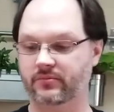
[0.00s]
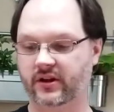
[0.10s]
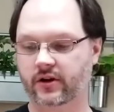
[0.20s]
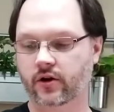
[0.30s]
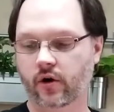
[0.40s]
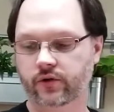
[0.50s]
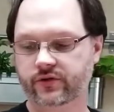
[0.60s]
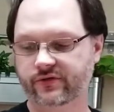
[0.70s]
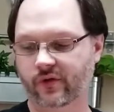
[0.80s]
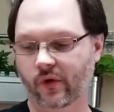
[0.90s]
thing
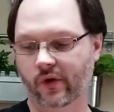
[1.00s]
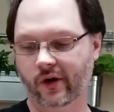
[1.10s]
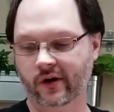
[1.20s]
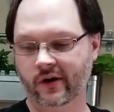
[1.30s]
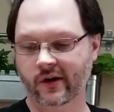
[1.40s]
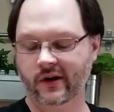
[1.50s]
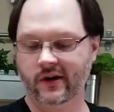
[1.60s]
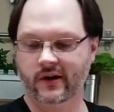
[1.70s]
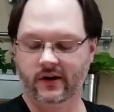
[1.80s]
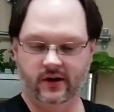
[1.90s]
goes for
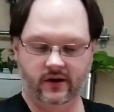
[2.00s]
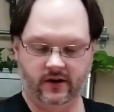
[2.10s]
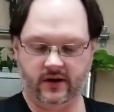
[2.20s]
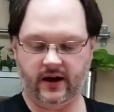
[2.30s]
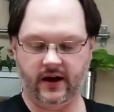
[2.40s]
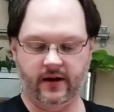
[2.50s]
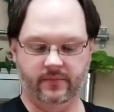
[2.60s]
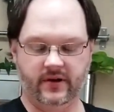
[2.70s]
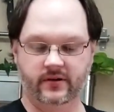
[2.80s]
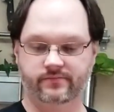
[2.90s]

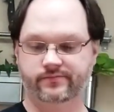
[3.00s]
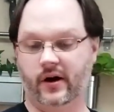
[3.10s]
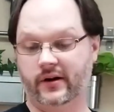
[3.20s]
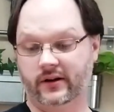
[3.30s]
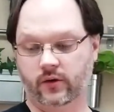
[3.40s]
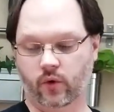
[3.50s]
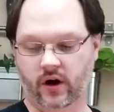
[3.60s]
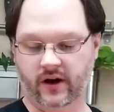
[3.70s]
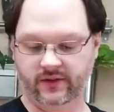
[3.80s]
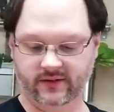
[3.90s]
bottling
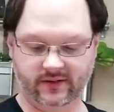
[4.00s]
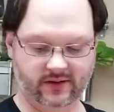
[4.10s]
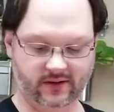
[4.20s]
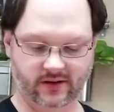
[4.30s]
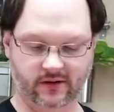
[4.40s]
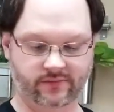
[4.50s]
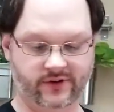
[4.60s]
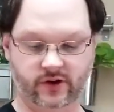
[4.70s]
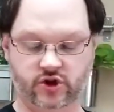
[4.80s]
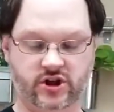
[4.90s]
ones. You know,
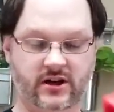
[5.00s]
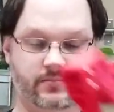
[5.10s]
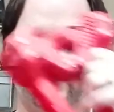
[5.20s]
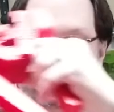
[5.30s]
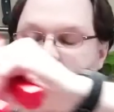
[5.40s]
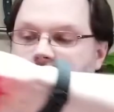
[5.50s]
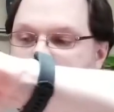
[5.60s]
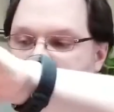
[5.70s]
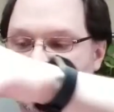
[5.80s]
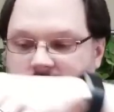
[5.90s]
they're cheap.
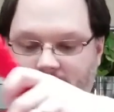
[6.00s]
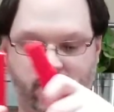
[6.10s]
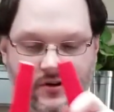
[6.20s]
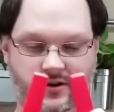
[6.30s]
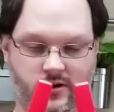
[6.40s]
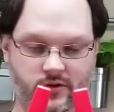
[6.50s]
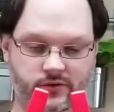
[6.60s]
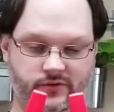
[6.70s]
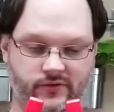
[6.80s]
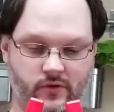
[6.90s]
Same thing
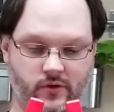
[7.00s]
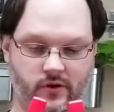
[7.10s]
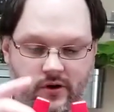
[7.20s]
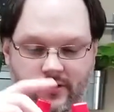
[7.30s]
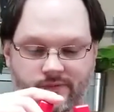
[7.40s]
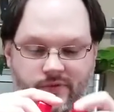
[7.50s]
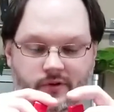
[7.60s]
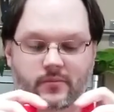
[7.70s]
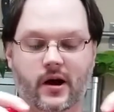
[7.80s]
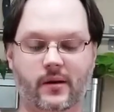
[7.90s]
goes for
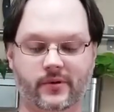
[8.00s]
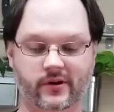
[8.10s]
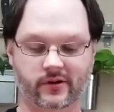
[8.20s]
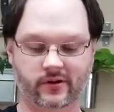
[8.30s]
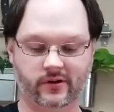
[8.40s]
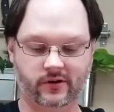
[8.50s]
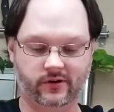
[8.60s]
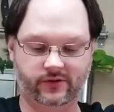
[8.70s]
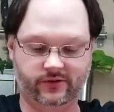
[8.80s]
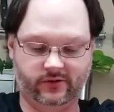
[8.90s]

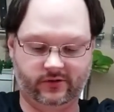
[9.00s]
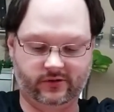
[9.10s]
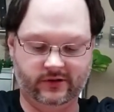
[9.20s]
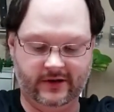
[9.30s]
thermometers or